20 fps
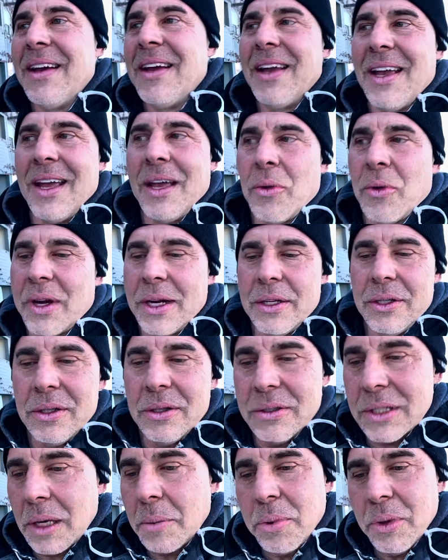And what I do
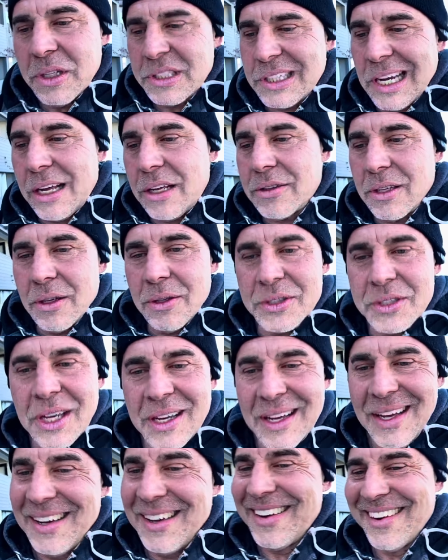is I push out those
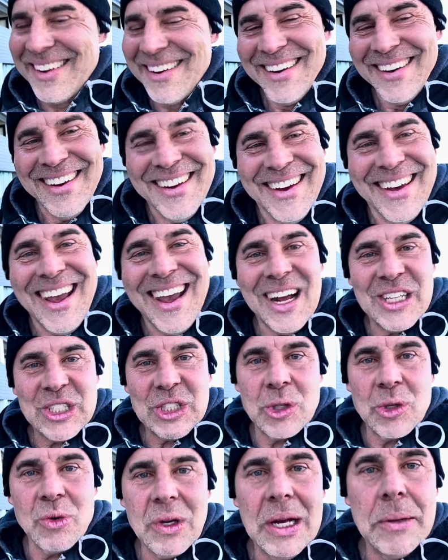
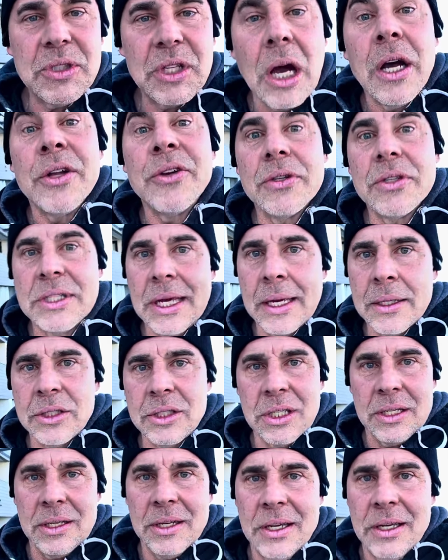extra reps under
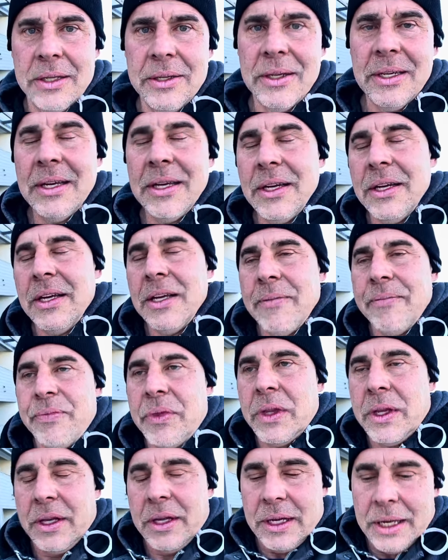tension
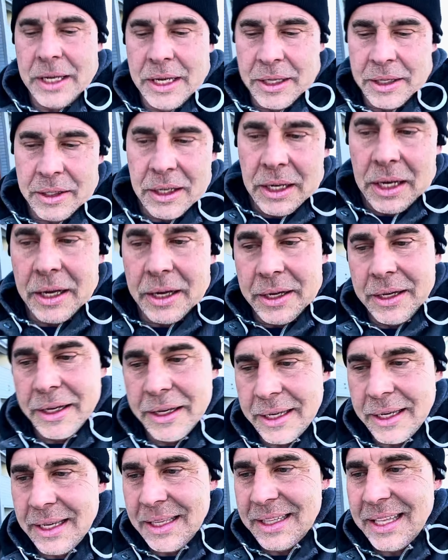and uh,
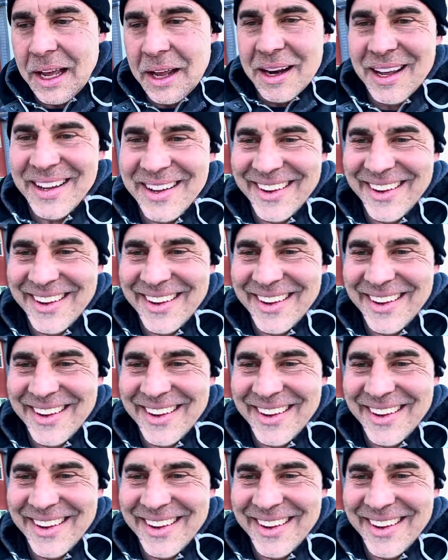get that,